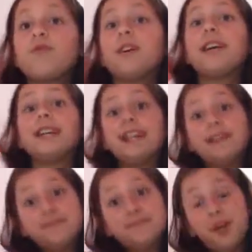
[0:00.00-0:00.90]
Really?
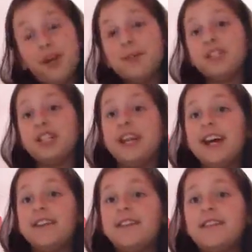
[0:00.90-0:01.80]
Who is she
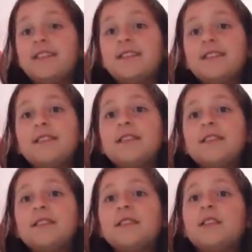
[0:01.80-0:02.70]
then?
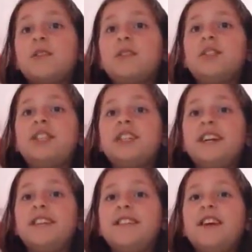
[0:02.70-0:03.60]
Who is she then?